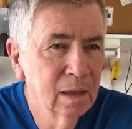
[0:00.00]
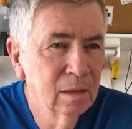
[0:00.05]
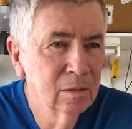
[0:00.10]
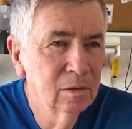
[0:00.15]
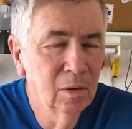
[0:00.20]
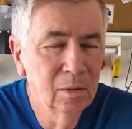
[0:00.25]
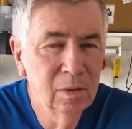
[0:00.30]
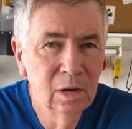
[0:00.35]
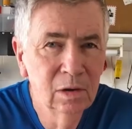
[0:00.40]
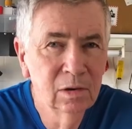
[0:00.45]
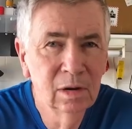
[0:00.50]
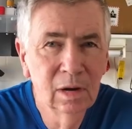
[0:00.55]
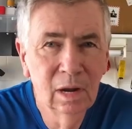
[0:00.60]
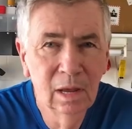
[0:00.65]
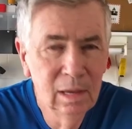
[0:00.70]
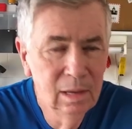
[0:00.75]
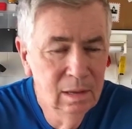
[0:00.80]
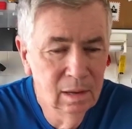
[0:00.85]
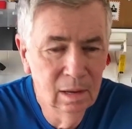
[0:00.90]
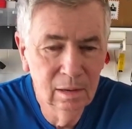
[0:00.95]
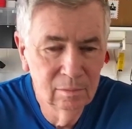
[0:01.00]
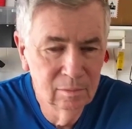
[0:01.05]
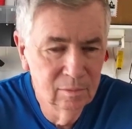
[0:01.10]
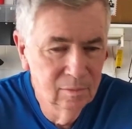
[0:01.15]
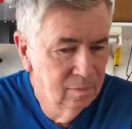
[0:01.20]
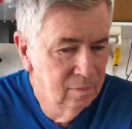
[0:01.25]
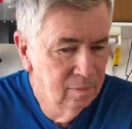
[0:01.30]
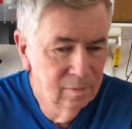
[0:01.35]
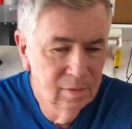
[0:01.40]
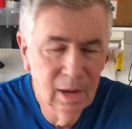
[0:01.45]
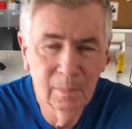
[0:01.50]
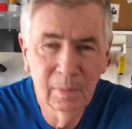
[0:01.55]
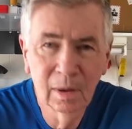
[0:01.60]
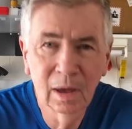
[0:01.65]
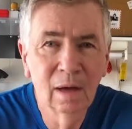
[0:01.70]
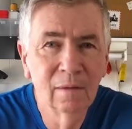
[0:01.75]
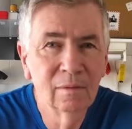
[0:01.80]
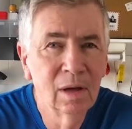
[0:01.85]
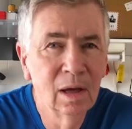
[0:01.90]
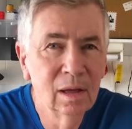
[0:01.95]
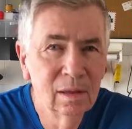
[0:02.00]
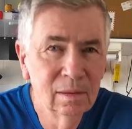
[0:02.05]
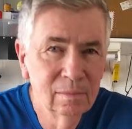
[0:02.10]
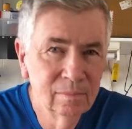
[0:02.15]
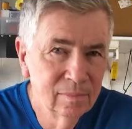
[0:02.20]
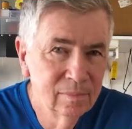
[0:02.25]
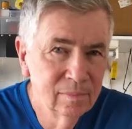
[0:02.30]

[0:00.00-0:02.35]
So initially, tappet cover,